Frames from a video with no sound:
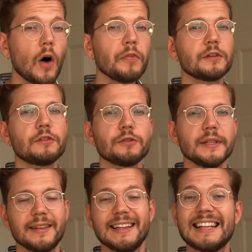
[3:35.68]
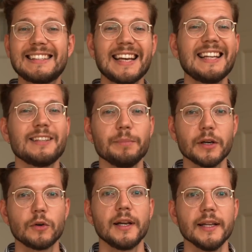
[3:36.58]
on the street than attend the
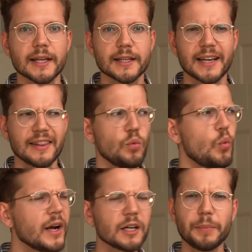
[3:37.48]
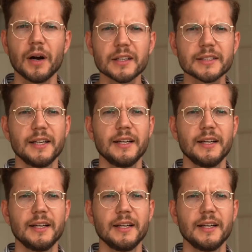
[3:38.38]
male clinic. And the weird part,